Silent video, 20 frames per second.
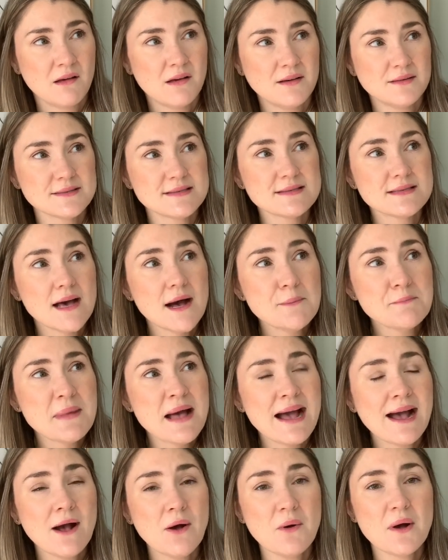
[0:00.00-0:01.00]

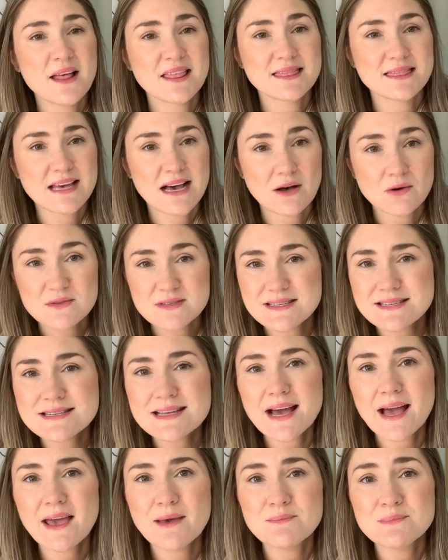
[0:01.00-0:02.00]
somehow a thousand
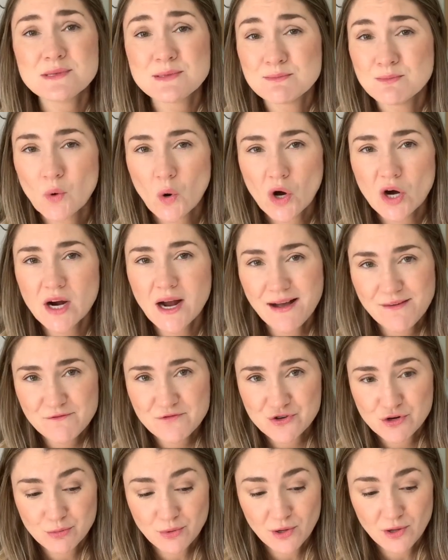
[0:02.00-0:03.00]
times more
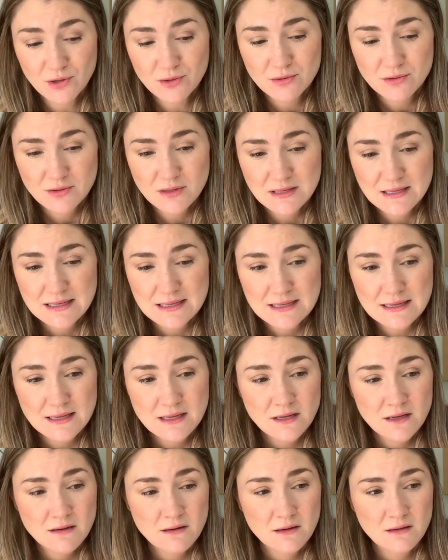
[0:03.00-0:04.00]
comfortable,
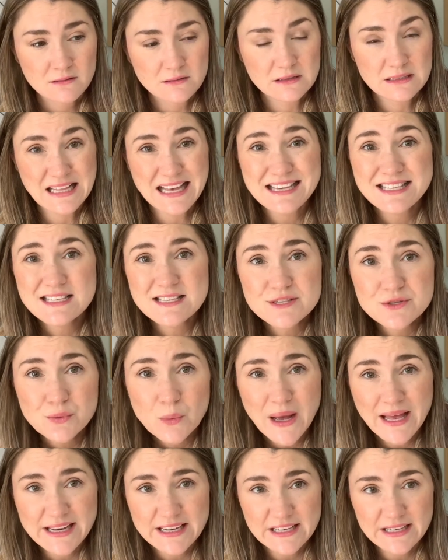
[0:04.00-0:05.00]
less
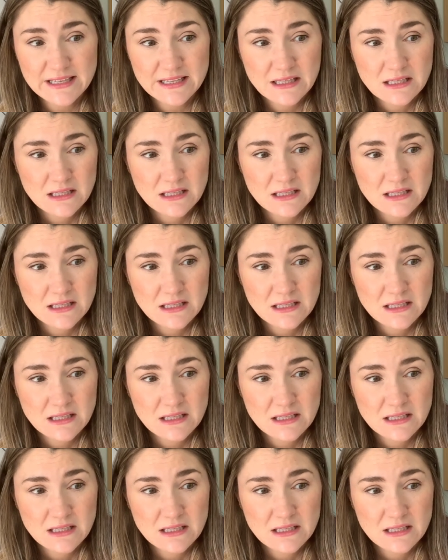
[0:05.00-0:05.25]
sweaty.